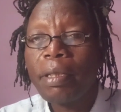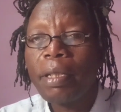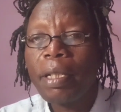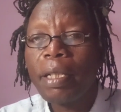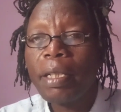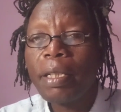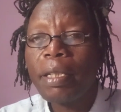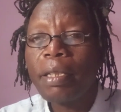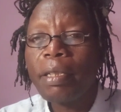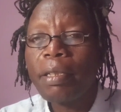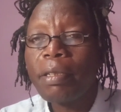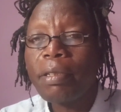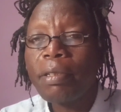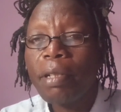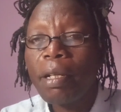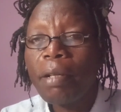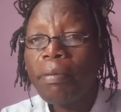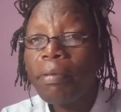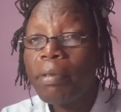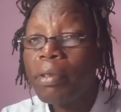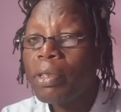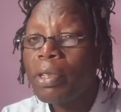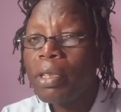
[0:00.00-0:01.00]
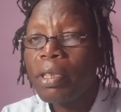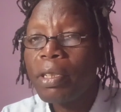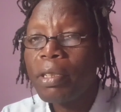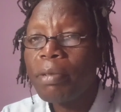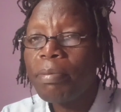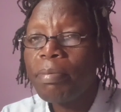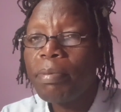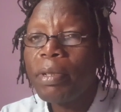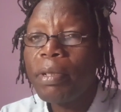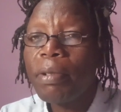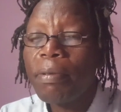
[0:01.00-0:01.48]
and it travels at the
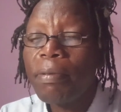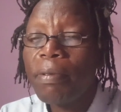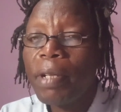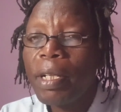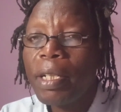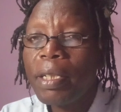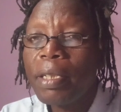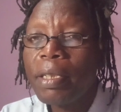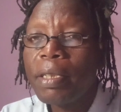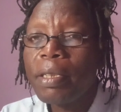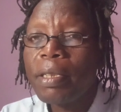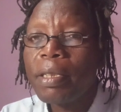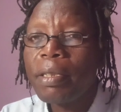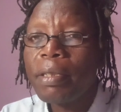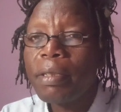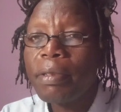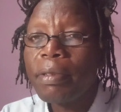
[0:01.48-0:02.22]
speed of light,